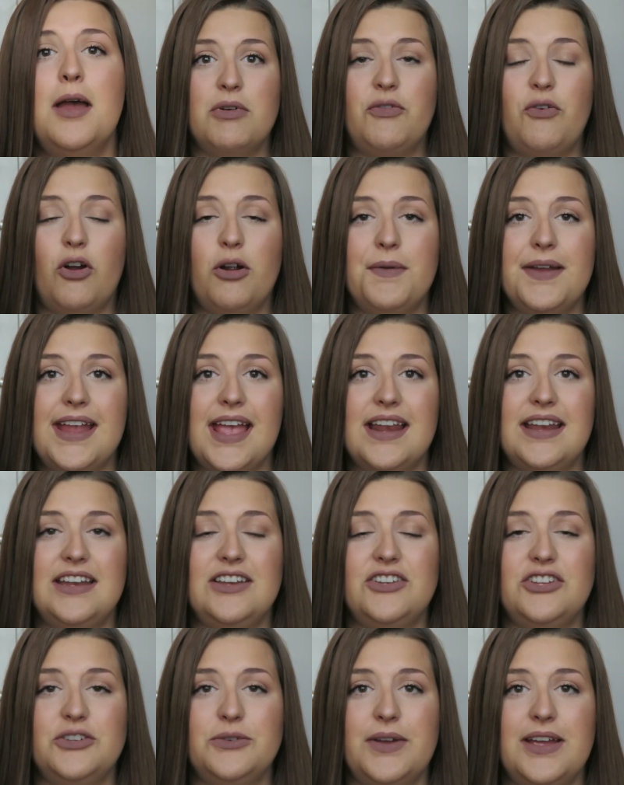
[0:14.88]
Before we get
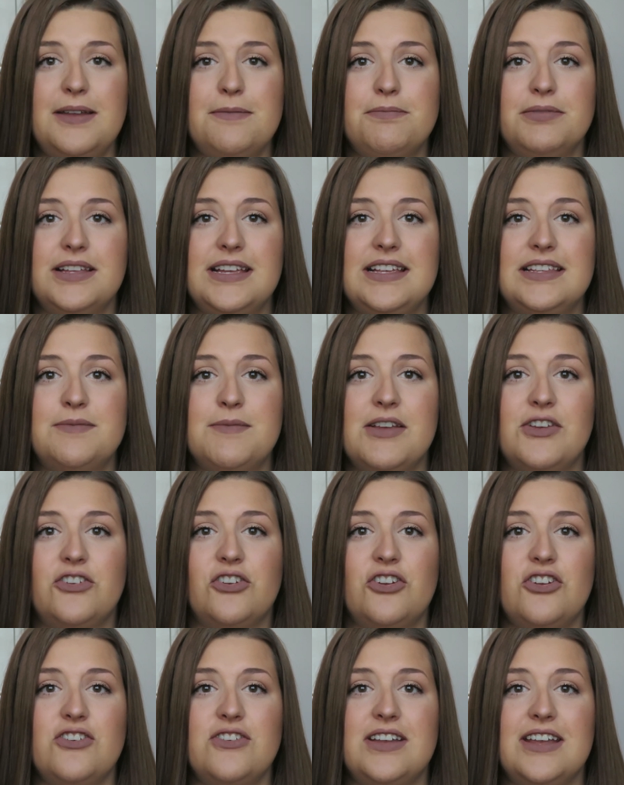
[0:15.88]
into it, please make
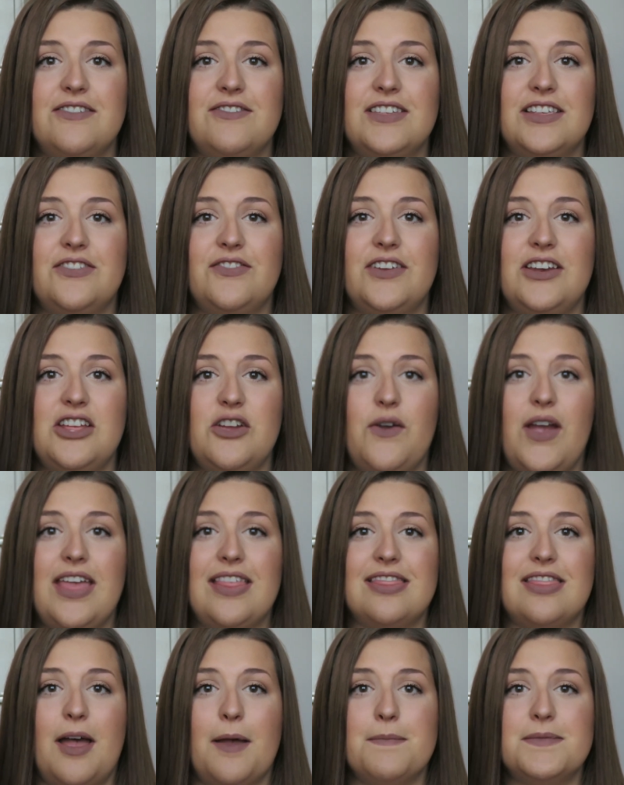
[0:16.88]
sure you give this video
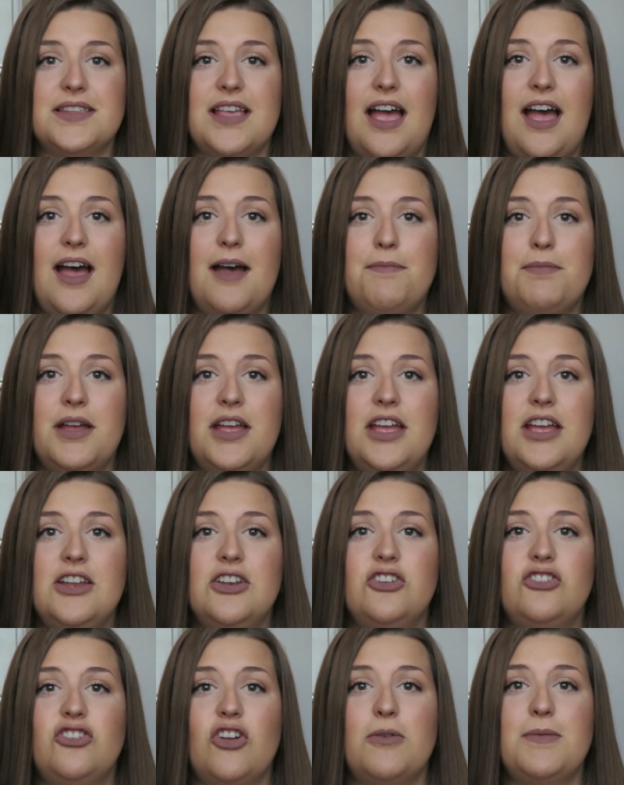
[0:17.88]
a thumbs up
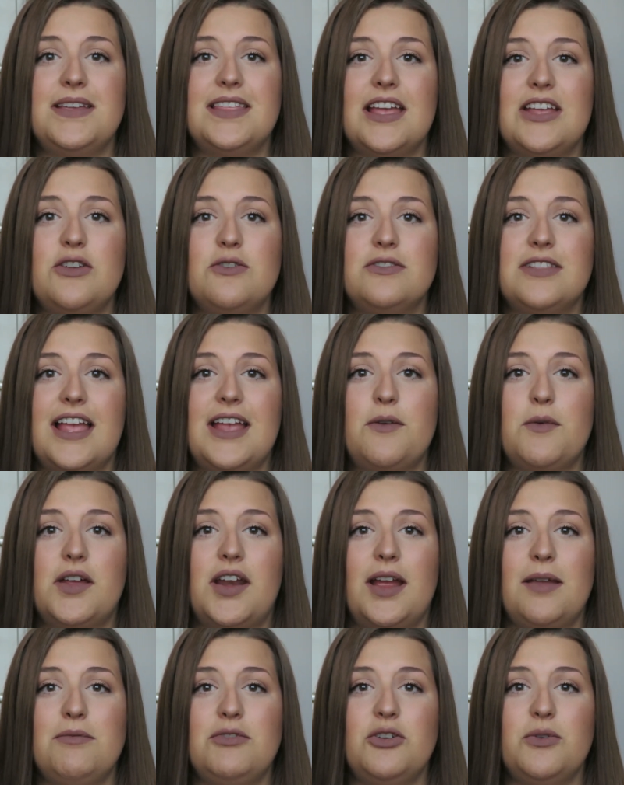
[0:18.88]
to show me that you like
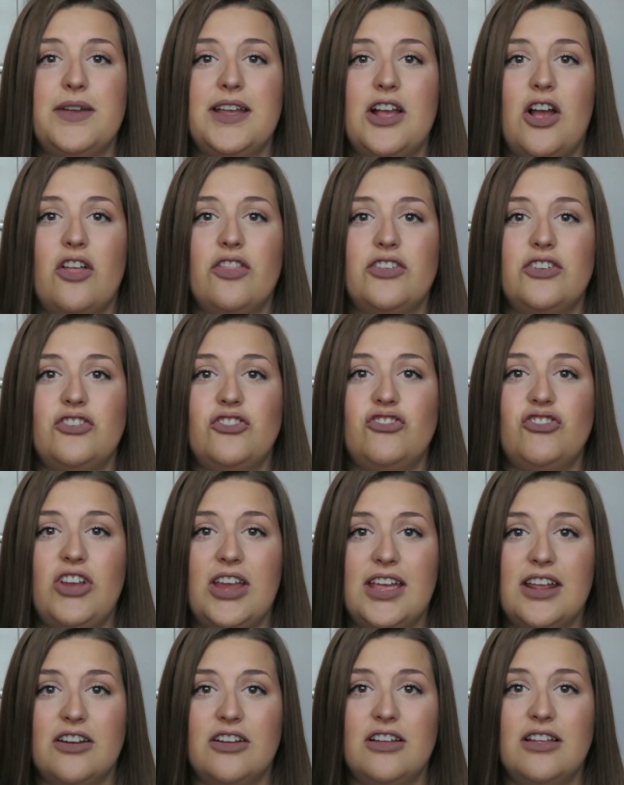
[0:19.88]
what I'm doing on this
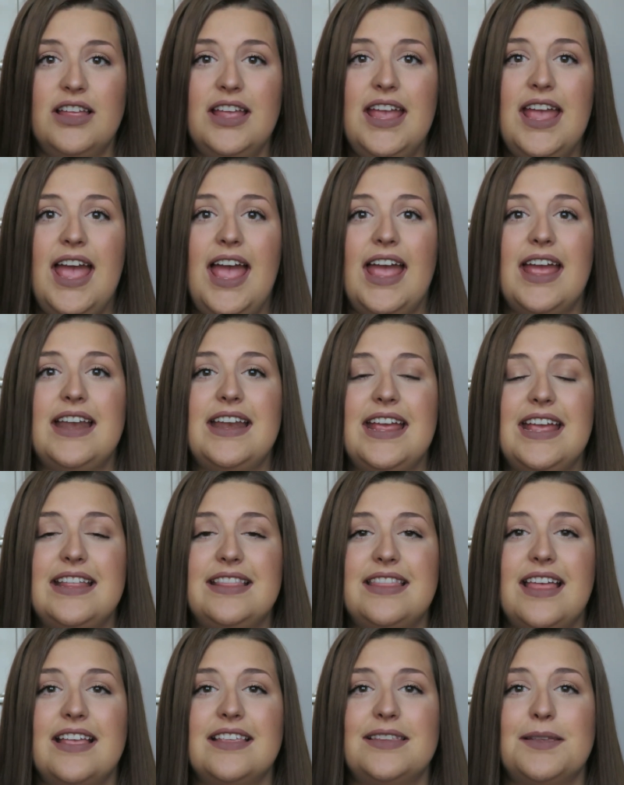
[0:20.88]
channel and
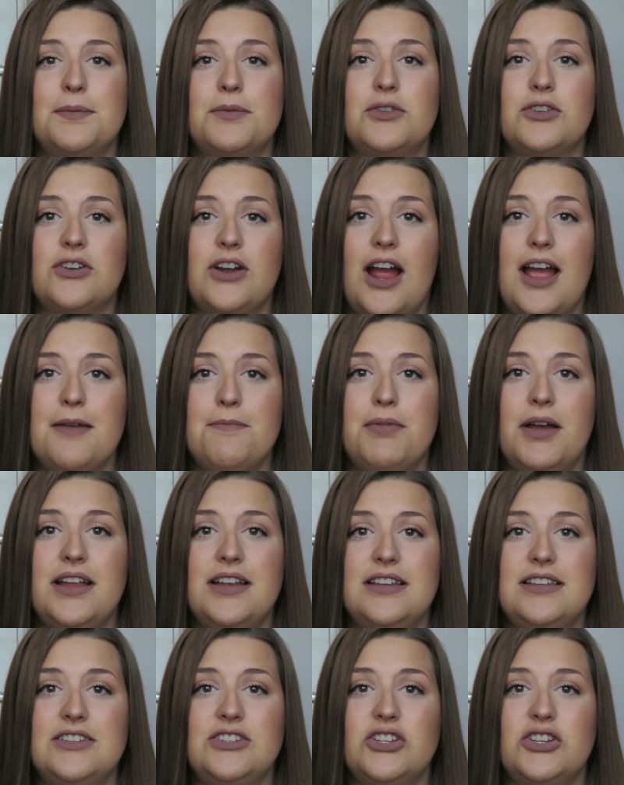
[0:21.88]
hit that subscribe
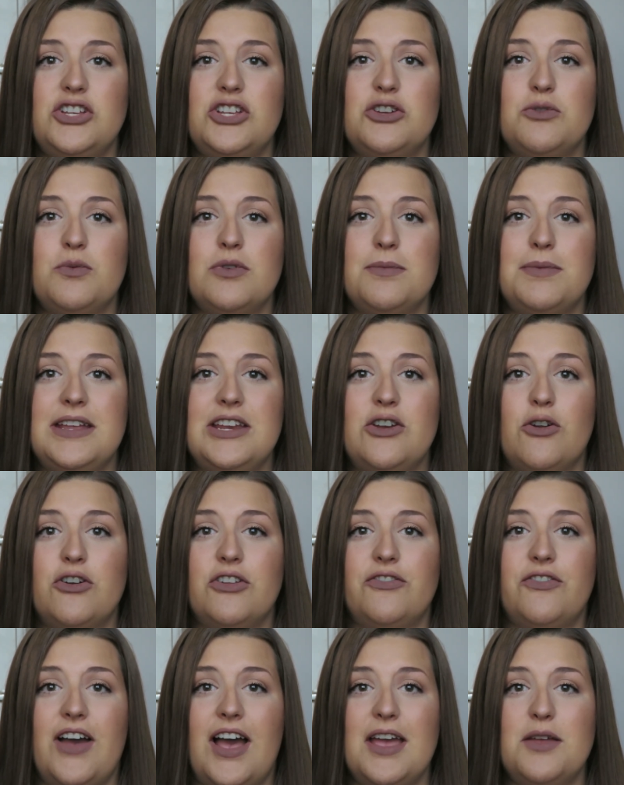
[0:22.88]
button so you will be
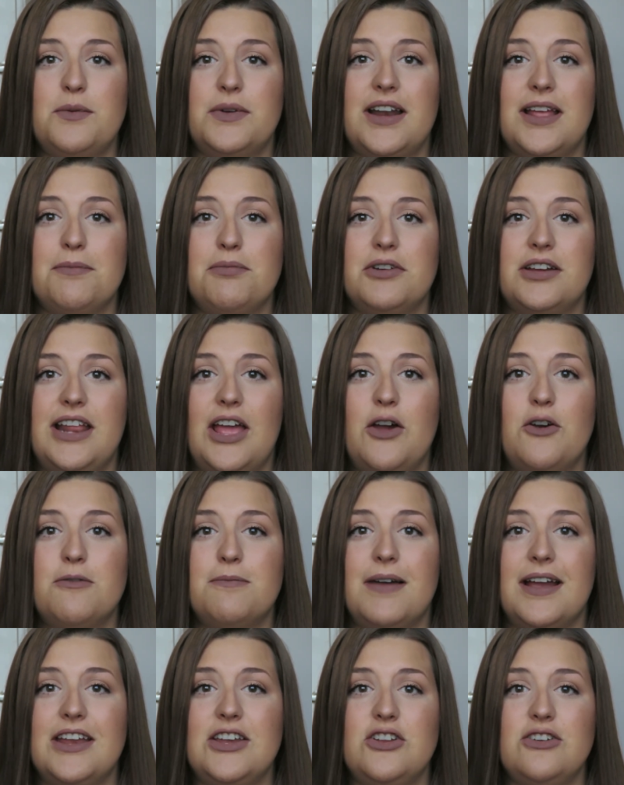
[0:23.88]
notified when I put
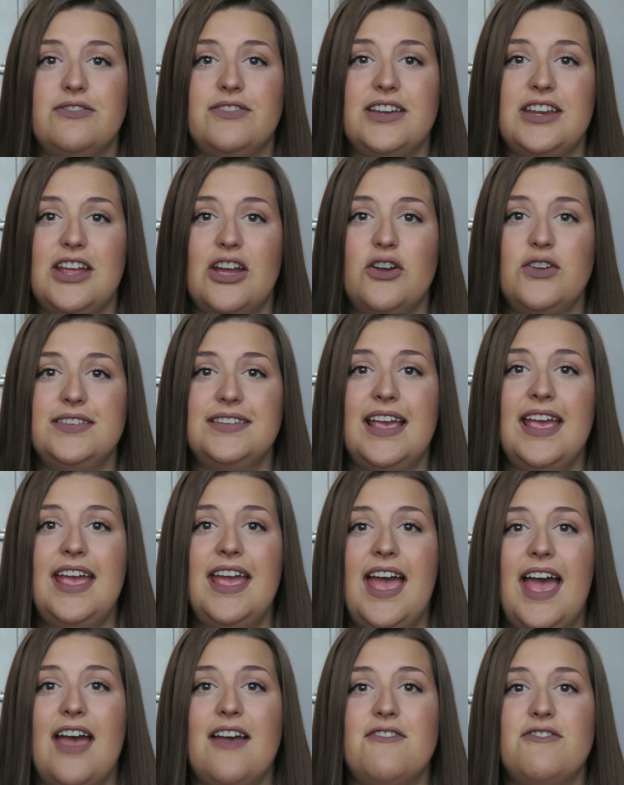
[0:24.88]
out my new videos
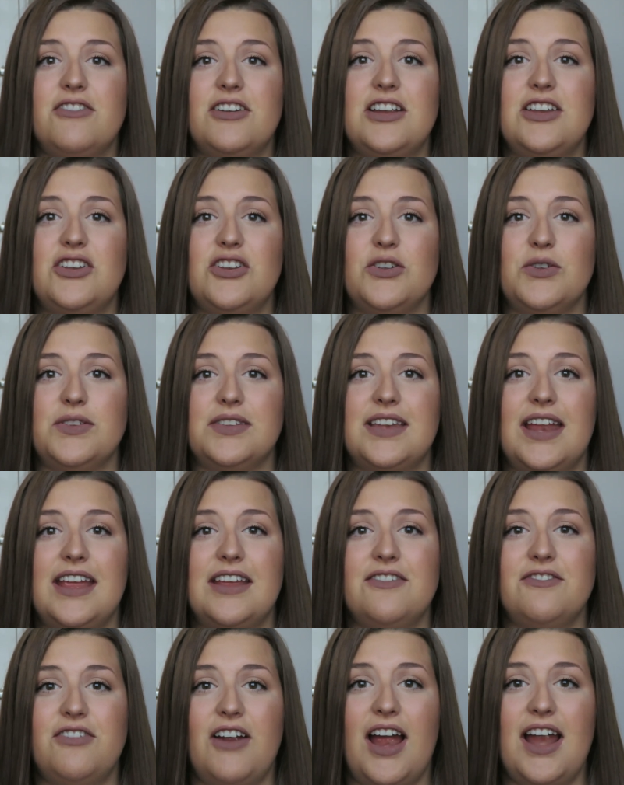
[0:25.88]
every Tuesday
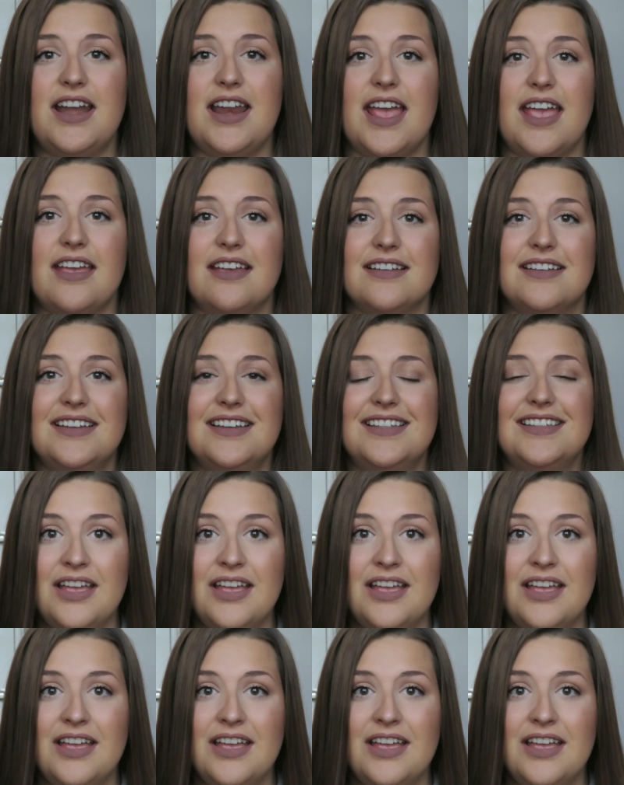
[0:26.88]
and Friday.